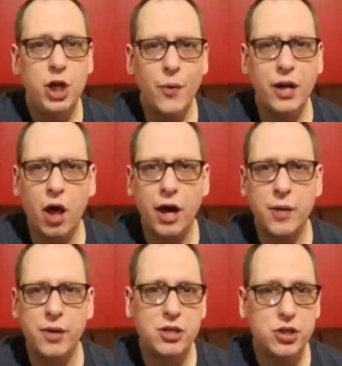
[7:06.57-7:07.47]
You know when an
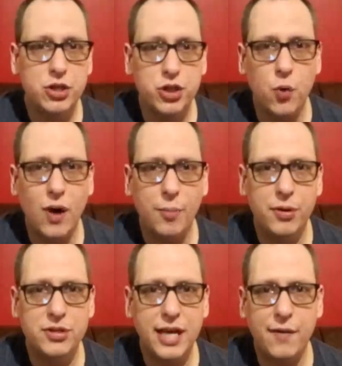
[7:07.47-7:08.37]
argument is just so well
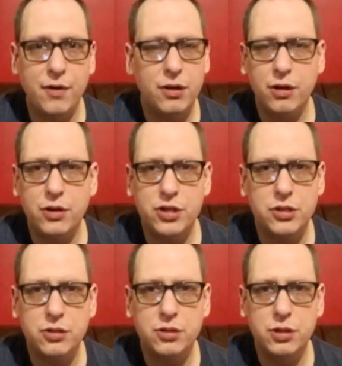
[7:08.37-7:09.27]
put together that
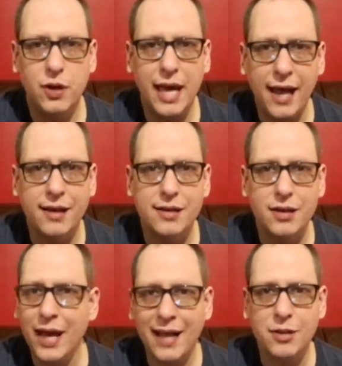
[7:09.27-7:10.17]
you can't
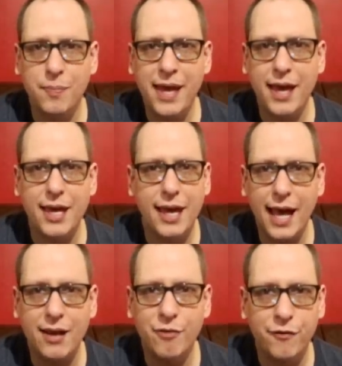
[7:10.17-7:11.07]
debate it, you
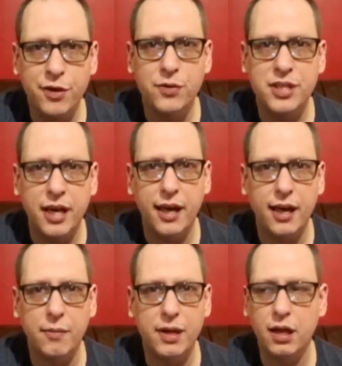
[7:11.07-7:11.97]
can't refute it.
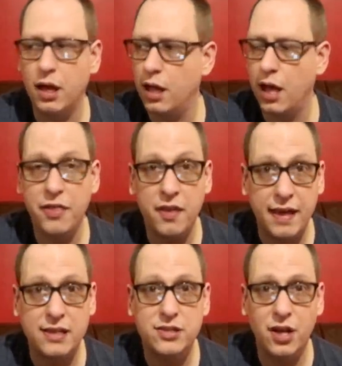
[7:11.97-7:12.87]
I mean, I
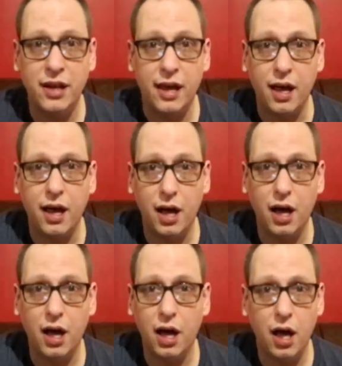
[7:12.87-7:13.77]
think that's done it.
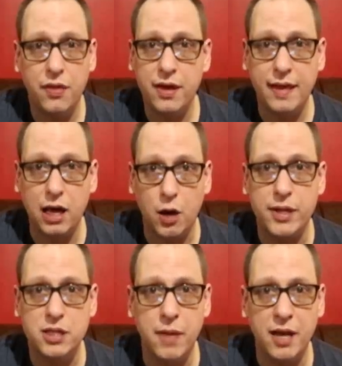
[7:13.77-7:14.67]
I think that
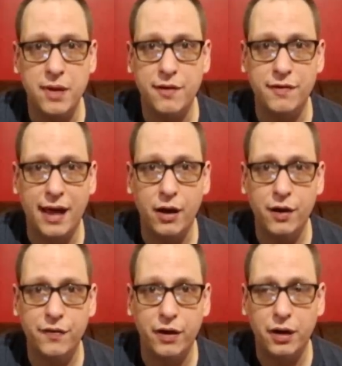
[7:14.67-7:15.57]
comment's made me a flat
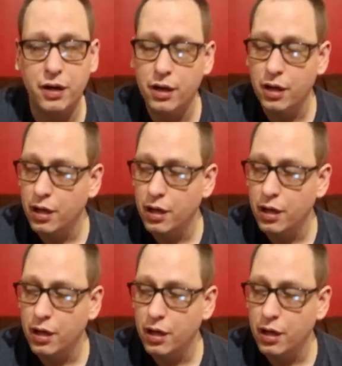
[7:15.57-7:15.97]
earther.